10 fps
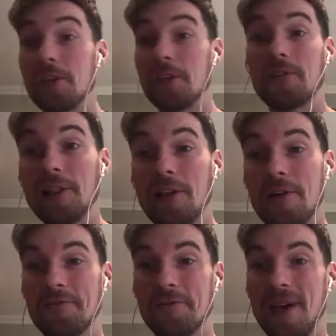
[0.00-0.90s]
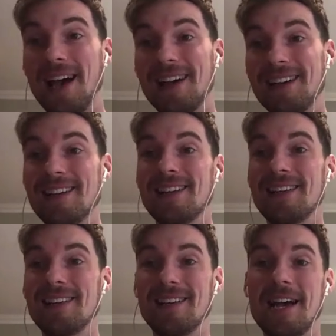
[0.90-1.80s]
But, you know, they'll learn from
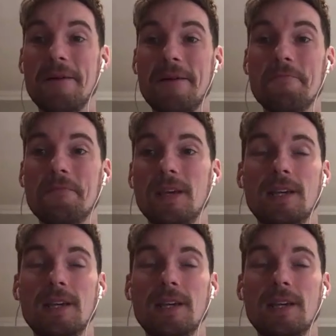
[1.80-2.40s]
that.